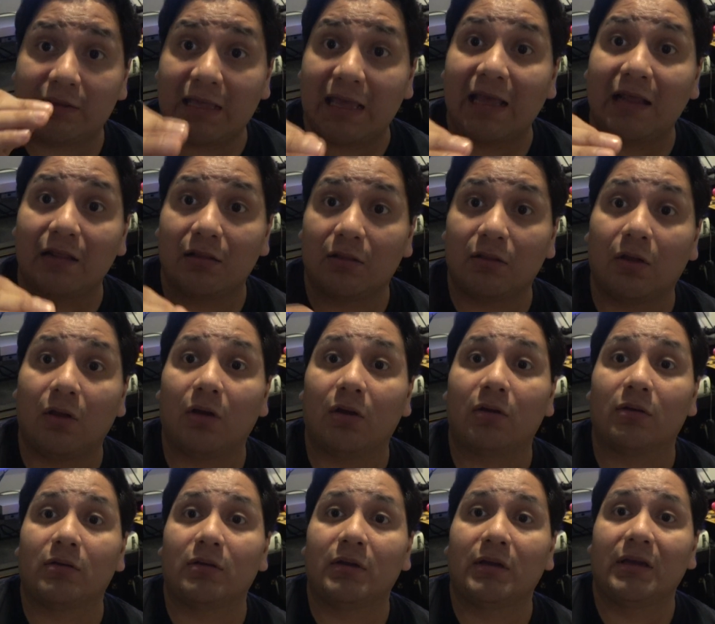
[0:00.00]
that
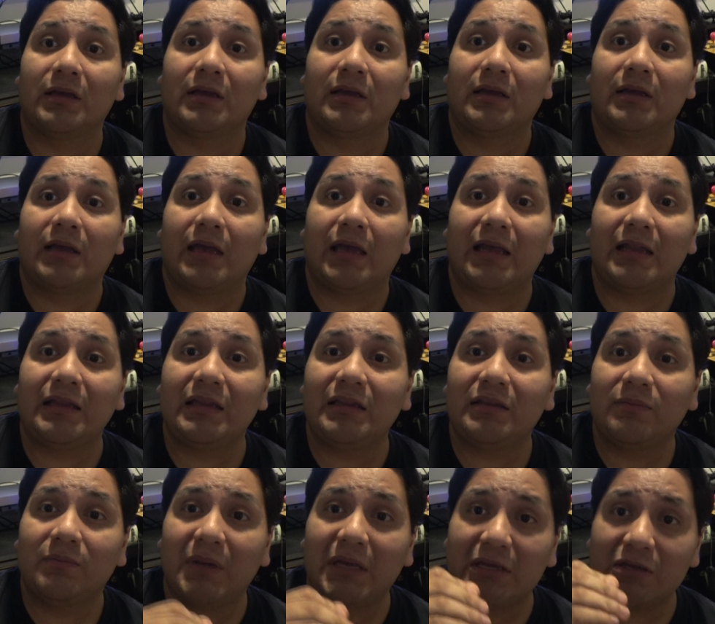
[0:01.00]
long, at
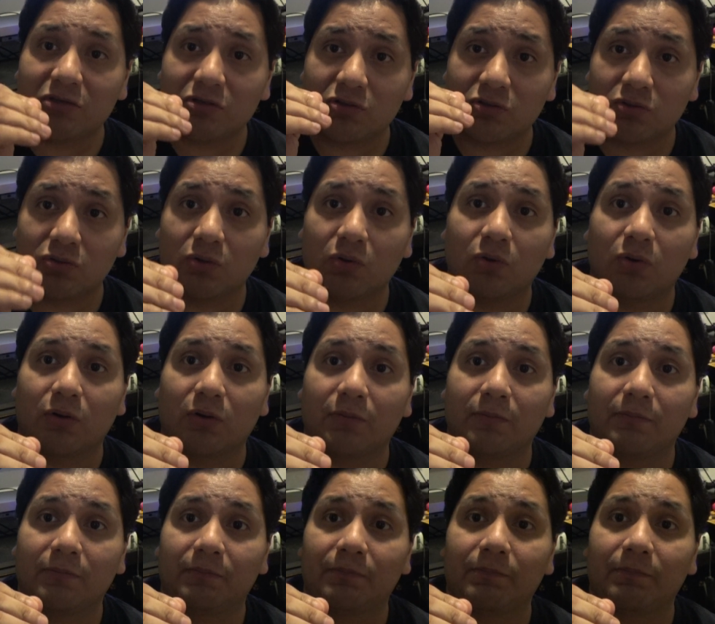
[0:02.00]
least make sure